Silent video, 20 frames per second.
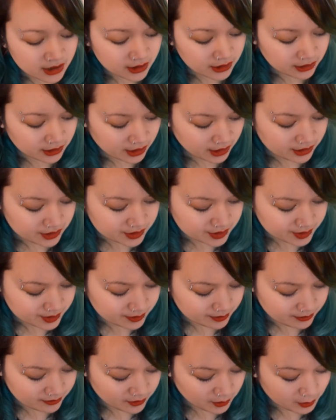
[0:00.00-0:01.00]
because
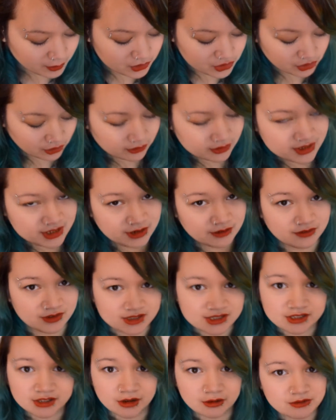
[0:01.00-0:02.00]
the majority of
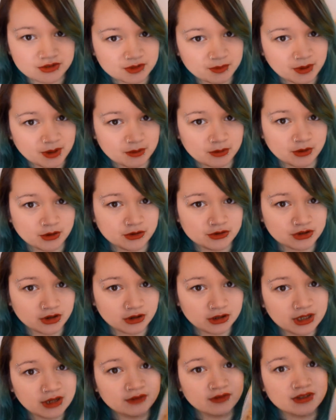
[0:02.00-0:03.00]
these are going to people who don't live